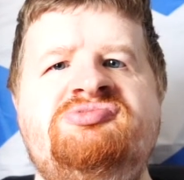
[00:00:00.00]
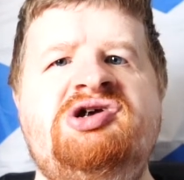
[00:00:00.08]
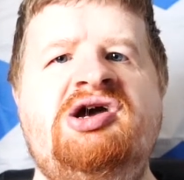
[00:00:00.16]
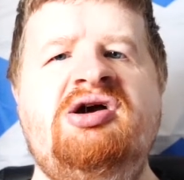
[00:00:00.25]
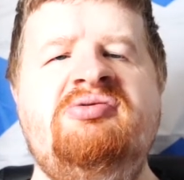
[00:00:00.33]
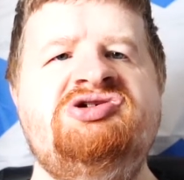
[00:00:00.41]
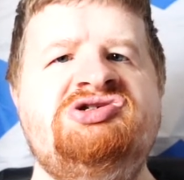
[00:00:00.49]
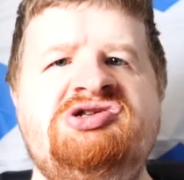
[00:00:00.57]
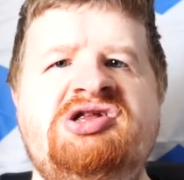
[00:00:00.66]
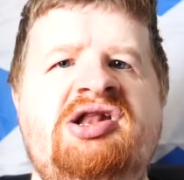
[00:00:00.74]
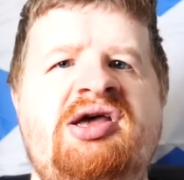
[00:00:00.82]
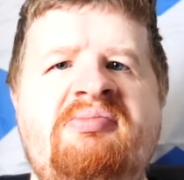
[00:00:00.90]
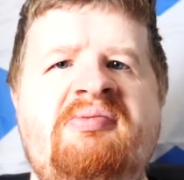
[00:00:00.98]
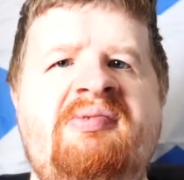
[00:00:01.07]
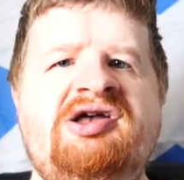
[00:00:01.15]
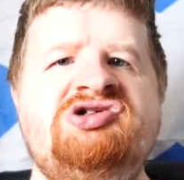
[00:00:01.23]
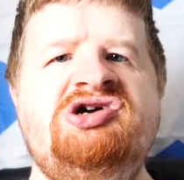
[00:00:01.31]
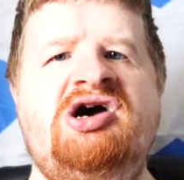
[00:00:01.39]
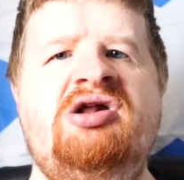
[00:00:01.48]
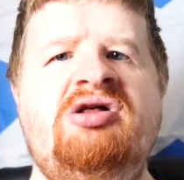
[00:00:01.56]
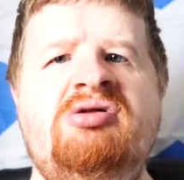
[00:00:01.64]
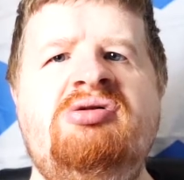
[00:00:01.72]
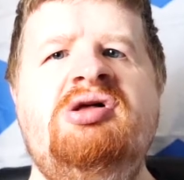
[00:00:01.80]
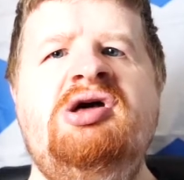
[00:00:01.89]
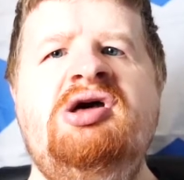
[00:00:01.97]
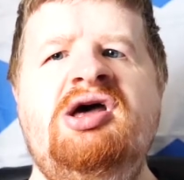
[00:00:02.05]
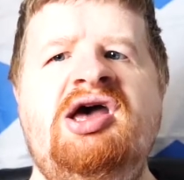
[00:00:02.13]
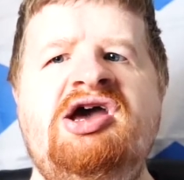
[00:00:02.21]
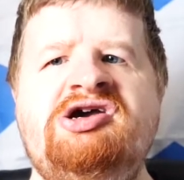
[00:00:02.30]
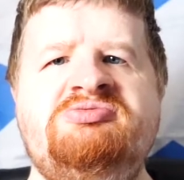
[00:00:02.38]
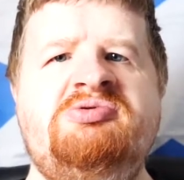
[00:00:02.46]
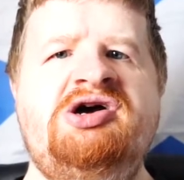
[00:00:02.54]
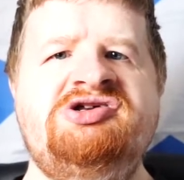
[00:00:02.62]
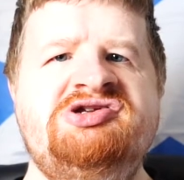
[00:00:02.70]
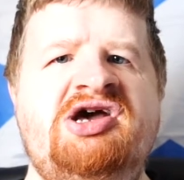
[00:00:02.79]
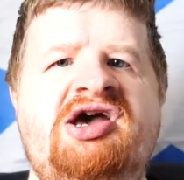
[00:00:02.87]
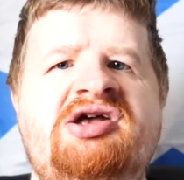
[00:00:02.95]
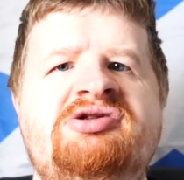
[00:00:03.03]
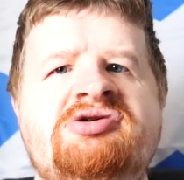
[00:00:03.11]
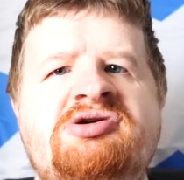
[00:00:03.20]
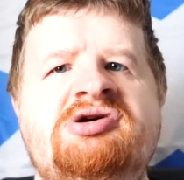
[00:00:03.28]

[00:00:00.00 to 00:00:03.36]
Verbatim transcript: check out, this is the name of my channel, XYZ.